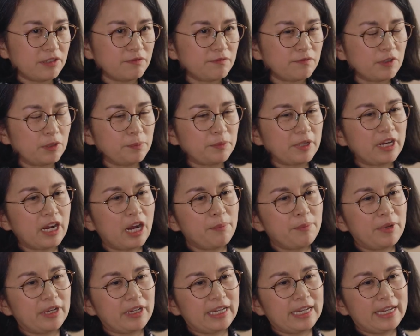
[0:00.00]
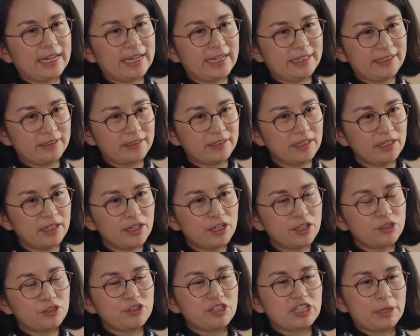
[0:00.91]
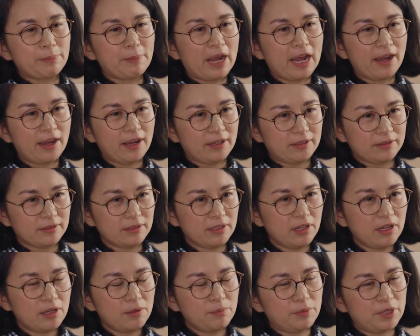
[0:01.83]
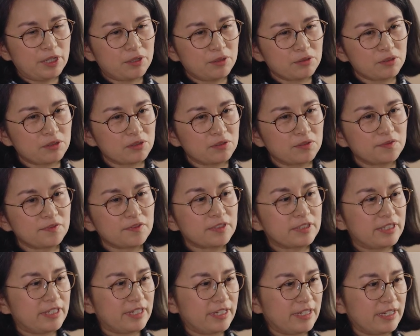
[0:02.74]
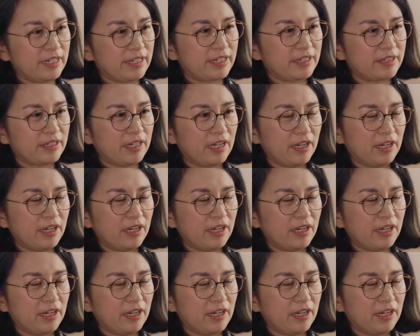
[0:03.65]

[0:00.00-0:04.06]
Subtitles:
from coming in to Japan because of their